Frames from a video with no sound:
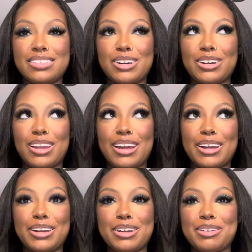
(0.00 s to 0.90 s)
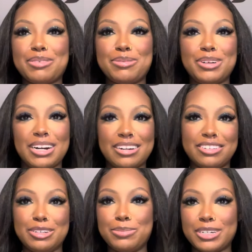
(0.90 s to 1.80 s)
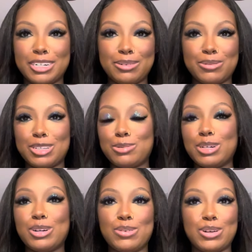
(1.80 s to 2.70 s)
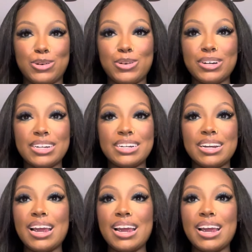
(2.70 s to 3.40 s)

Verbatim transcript: are like, where has she been? What's been going on?